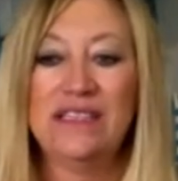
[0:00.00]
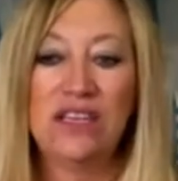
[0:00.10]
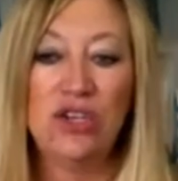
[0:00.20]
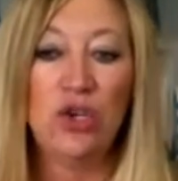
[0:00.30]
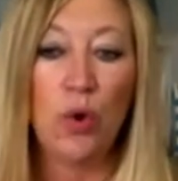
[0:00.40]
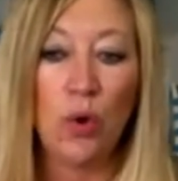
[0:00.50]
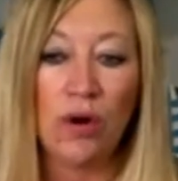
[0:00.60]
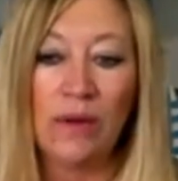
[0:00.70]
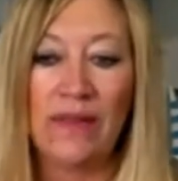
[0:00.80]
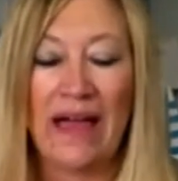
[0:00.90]
to
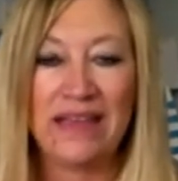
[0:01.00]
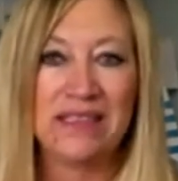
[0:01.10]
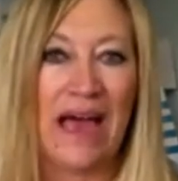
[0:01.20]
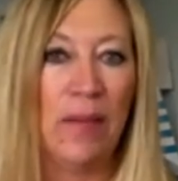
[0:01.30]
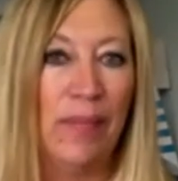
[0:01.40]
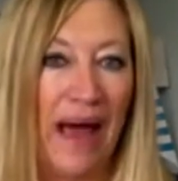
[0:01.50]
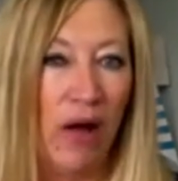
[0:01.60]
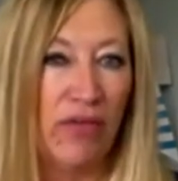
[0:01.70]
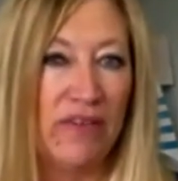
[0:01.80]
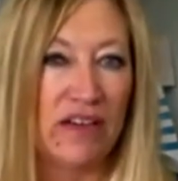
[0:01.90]
normalize that
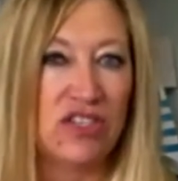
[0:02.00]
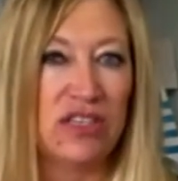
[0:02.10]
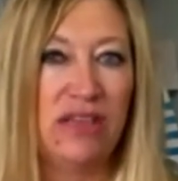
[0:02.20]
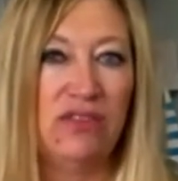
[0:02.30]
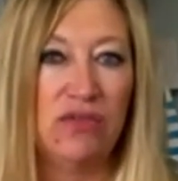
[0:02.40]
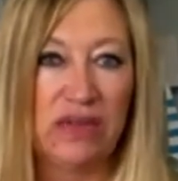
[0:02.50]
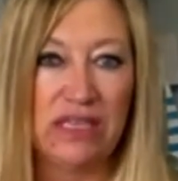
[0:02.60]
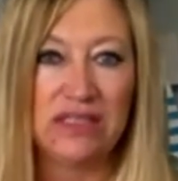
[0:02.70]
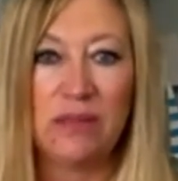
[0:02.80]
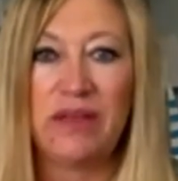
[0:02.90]
bowel function if you
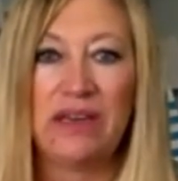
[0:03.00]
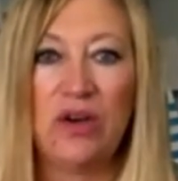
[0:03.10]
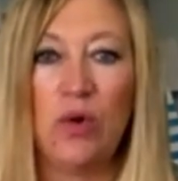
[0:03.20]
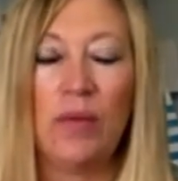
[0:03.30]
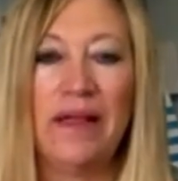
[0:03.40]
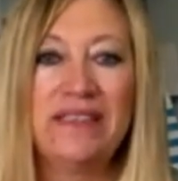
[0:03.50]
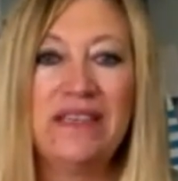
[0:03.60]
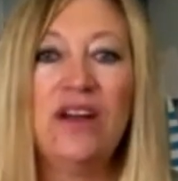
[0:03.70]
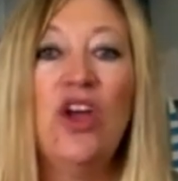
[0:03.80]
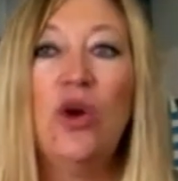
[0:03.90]
need something to normalize
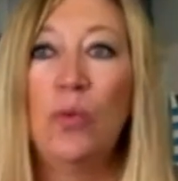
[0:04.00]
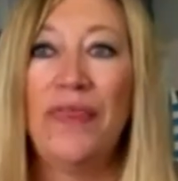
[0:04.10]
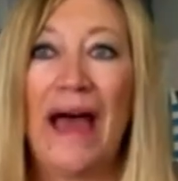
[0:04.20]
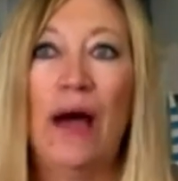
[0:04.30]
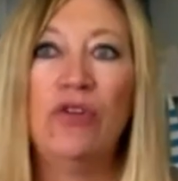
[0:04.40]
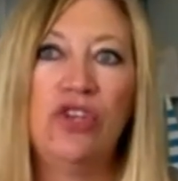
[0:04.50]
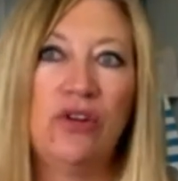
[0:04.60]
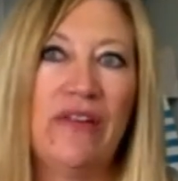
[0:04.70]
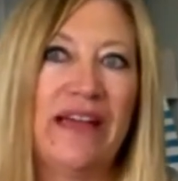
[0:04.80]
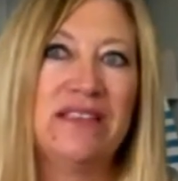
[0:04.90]
it, without
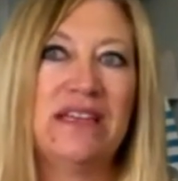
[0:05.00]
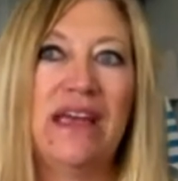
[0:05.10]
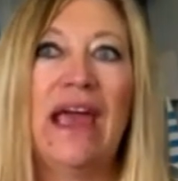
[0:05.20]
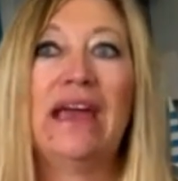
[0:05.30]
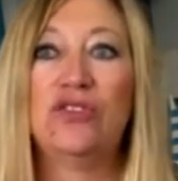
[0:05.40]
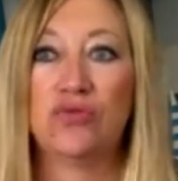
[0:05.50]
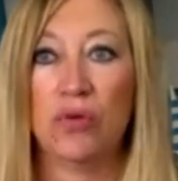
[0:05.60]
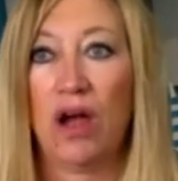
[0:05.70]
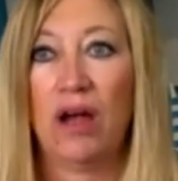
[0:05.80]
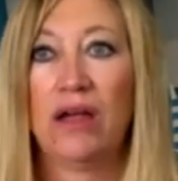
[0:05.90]
utilizing a
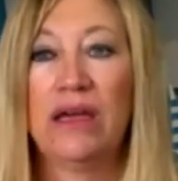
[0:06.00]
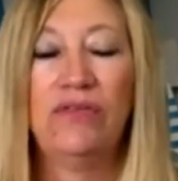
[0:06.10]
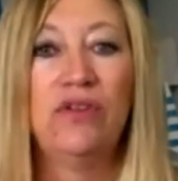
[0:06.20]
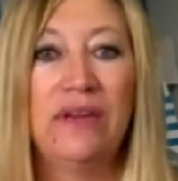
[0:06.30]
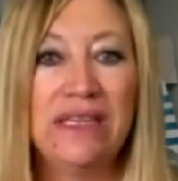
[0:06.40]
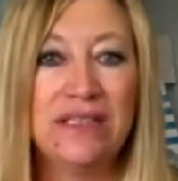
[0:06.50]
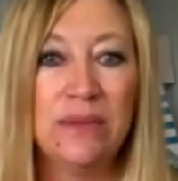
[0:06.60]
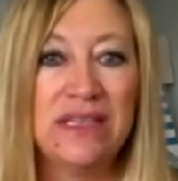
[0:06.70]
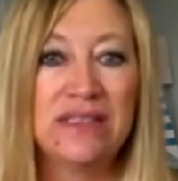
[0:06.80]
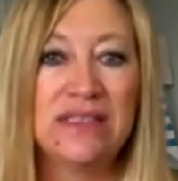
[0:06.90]
drug. If you need some
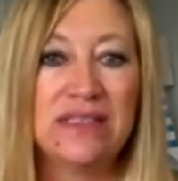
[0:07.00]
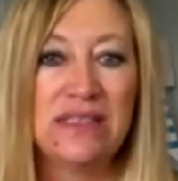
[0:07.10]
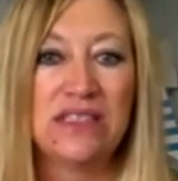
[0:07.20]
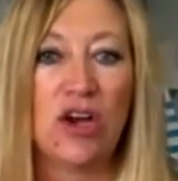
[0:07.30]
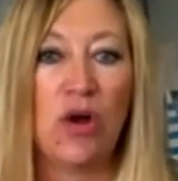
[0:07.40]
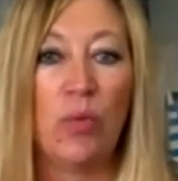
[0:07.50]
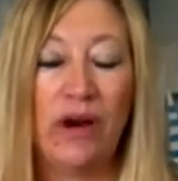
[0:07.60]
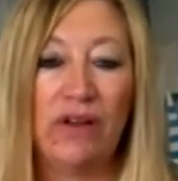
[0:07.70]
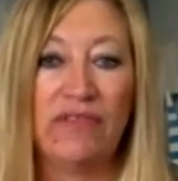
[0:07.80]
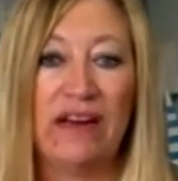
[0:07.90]
assistance on
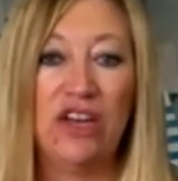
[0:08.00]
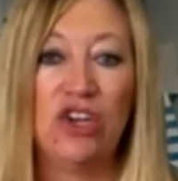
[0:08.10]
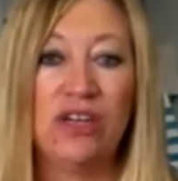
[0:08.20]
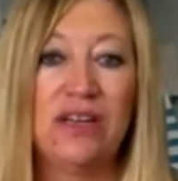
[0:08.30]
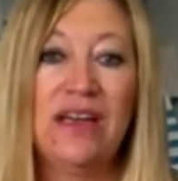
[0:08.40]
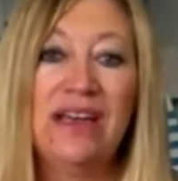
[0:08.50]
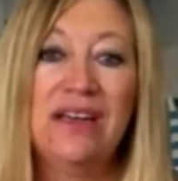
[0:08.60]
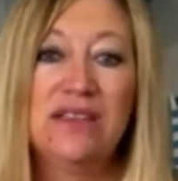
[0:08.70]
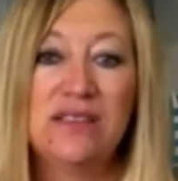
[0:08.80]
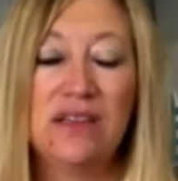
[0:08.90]
where to find a good
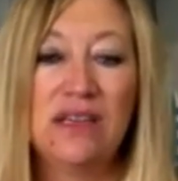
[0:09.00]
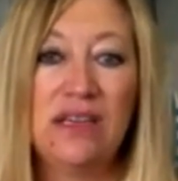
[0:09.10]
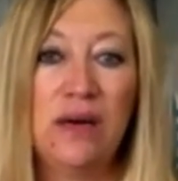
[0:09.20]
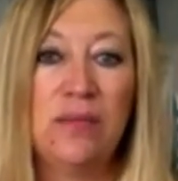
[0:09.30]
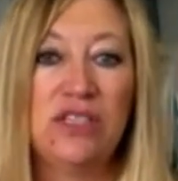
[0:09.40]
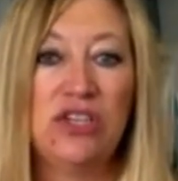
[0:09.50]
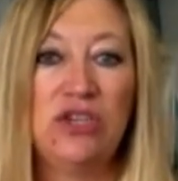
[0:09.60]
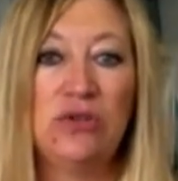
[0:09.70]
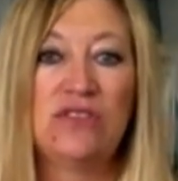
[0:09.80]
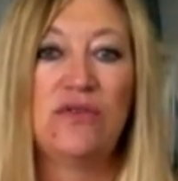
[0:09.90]
psyllium to
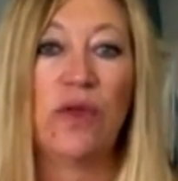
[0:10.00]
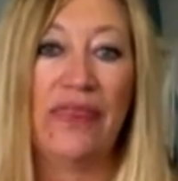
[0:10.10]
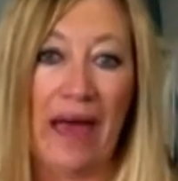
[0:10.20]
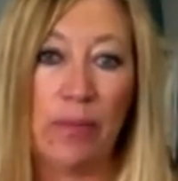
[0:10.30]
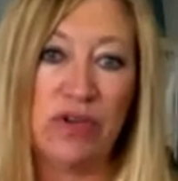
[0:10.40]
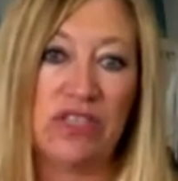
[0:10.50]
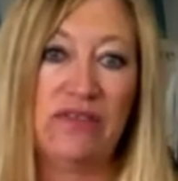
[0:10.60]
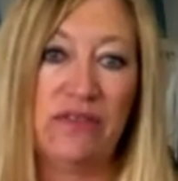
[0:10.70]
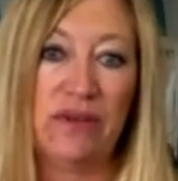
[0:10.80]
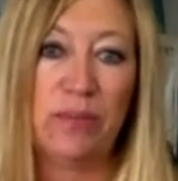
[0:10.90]
use for that
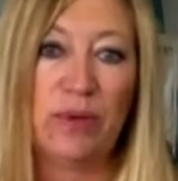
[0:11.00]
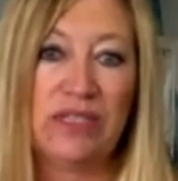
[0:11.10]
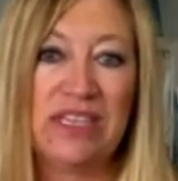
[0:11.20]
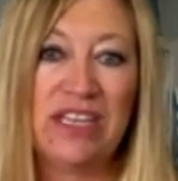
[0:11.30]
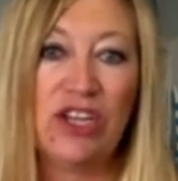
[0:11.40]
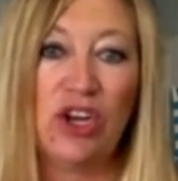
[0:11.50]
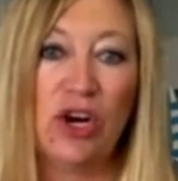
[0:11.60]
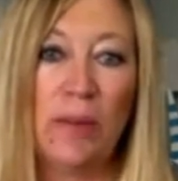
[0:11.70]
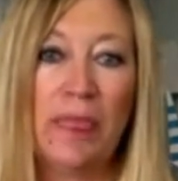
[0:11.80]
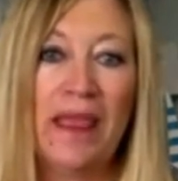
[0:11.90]

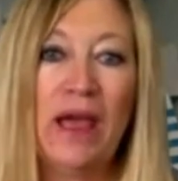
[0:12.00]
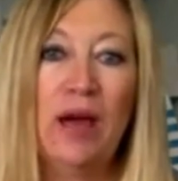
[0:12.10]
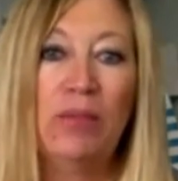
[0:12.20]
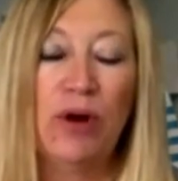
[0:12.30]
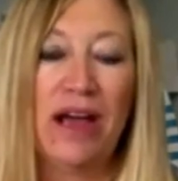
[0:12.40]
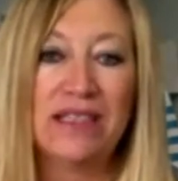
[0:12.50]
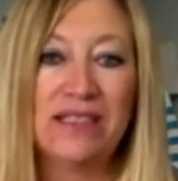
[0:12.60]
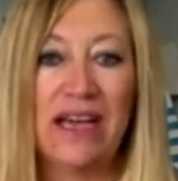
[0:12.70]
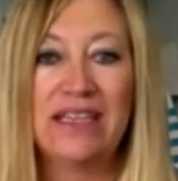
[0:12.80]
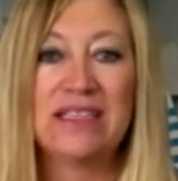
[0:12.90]
particular
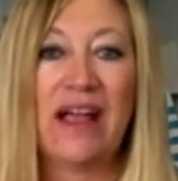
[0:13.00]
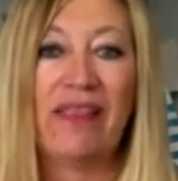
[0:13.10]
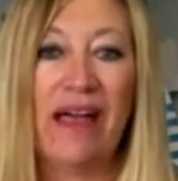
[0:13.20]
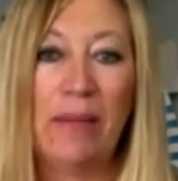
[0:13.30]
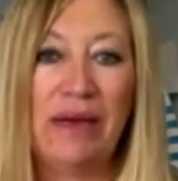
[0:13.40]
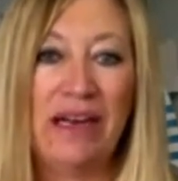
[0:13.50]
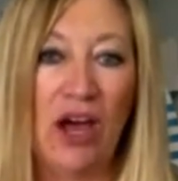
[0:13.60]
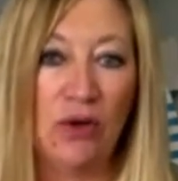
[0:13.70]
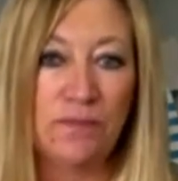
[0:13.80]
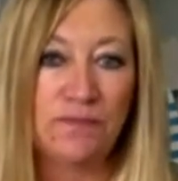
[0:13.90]
process, let me
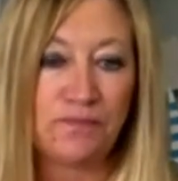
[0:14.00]
know.